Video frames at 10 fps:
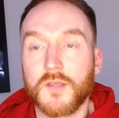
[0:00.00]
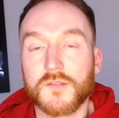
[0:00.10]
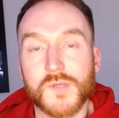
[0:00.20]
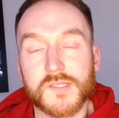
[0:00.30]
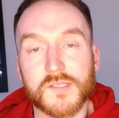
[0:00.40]

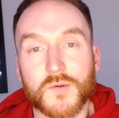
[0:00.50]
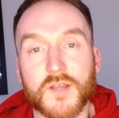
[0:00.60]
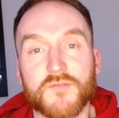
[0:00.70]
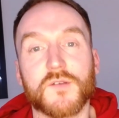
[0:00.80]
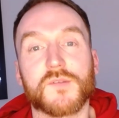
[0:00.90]
tweaked it
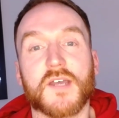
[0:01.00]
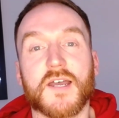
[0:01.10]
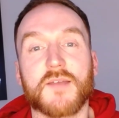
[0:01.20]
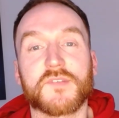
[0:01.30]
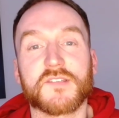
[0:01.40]
quite a few
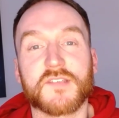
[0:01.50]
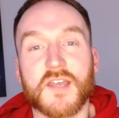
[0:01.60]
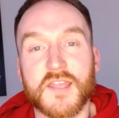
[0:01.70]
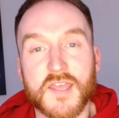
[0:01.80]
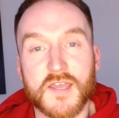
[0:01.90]
times as
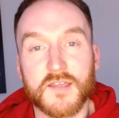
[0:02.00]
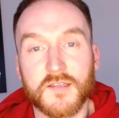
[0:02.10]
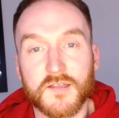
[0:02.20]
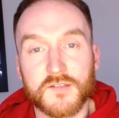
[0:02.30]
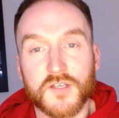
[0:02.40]
I, uh,
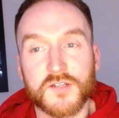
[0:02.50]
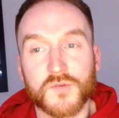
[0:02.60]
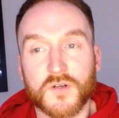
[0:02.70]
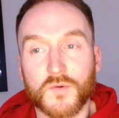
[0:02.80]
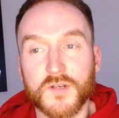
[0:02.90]

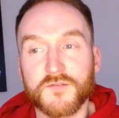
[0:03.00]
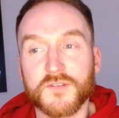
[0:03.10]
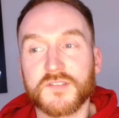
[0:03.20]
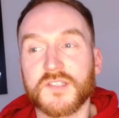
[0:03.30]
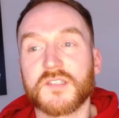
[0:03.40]
changed what I wanted
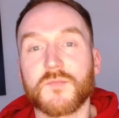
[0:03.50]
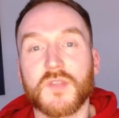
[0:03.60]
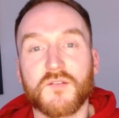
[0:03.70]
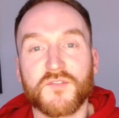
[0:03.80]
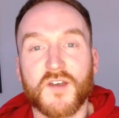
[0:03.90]
for the system
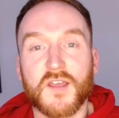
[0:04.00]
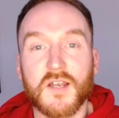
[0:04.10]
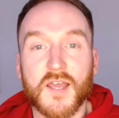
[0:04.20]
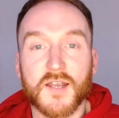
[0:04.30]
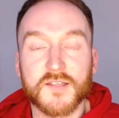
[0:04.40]
and then
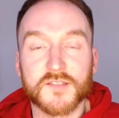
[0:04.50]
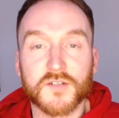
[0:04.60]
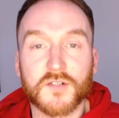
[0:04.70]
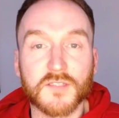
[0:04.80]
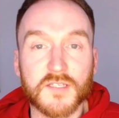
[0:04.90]
finally had it
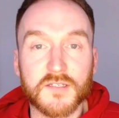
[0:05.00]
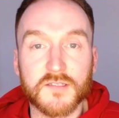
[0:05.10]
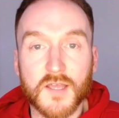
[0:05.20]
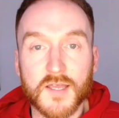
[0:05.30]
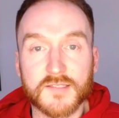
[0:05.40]
installed
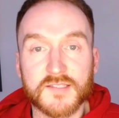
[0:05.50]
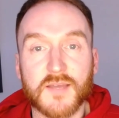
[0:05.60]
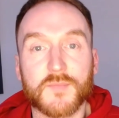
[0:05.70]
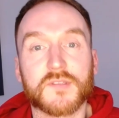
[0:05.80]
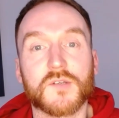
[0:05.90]
in uh,
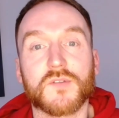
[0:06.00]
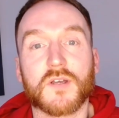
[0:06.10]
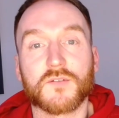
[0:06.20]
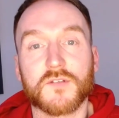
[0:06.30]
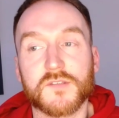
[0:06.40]
December
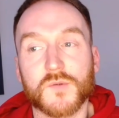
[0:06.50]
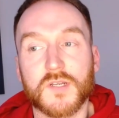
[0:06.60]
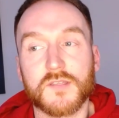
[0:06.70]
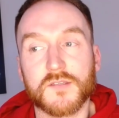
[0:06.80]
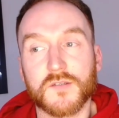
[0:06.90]

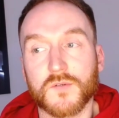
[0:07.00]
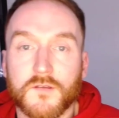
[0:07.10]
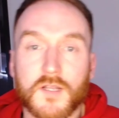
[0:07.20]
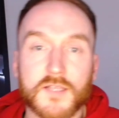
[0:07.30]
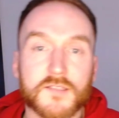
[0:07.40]
2022.
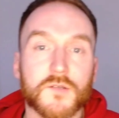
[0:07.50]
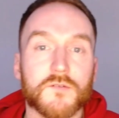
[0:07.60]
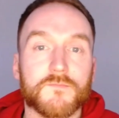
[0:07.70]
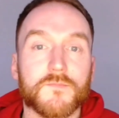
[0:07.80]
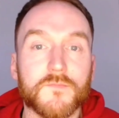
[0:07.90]
I like to
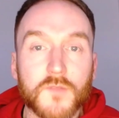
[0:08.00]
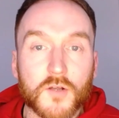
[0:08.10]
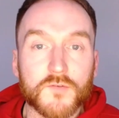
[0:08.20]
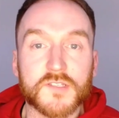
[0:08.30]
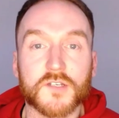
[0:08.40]
do a a
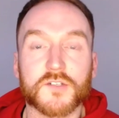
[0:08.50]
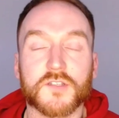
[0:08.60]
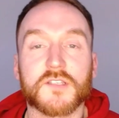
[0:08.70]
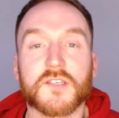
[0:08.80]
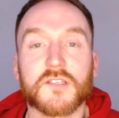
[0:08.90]
lot of research
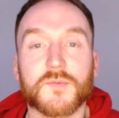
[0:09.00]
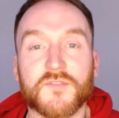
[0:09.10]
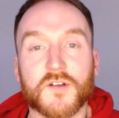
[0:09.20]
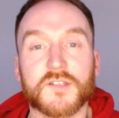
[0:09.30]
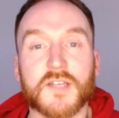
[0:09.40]
on these things
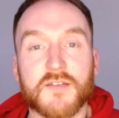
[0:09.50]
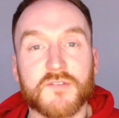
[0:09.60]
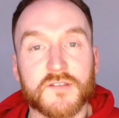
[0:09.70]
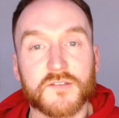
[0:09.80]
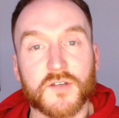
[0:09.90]
before I dive
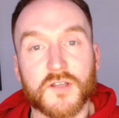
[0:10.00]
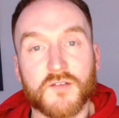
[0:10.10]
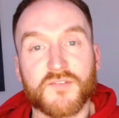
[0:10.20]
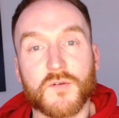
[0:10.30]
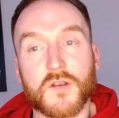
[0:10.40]
in. So, and
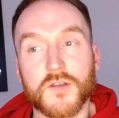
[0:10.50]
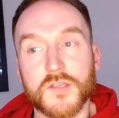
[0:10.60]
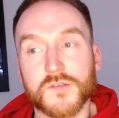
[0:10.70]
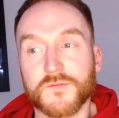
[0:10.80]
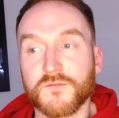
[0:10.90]
I found a lot of
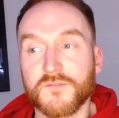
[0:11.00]
useful